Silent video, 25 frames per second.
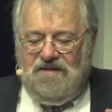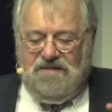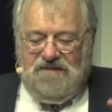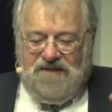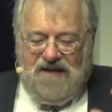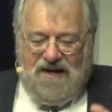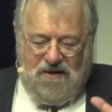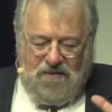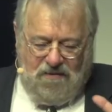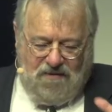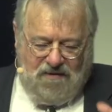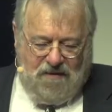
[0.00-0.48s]

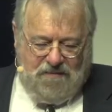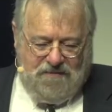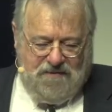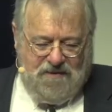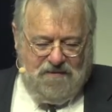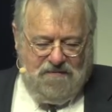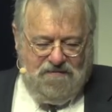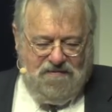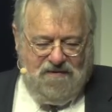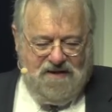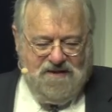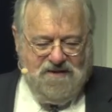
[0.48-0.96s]
Now we're up
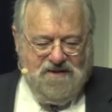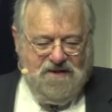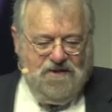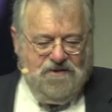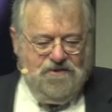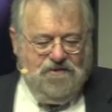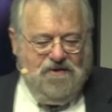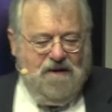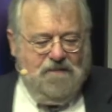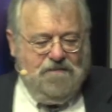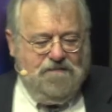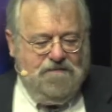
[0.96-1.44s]
to
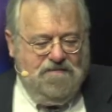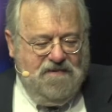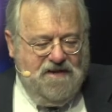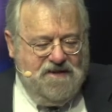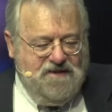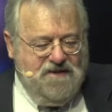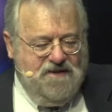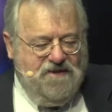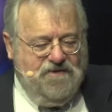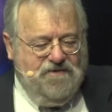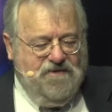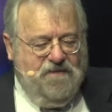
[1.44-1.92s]
President Trump.
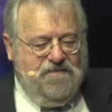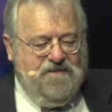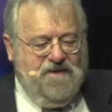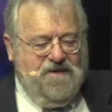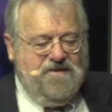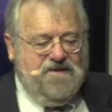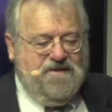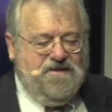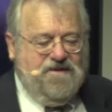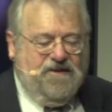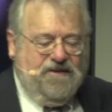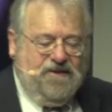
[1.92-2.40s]
President Trump,
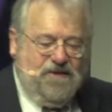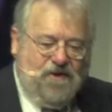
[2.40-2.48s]
this is the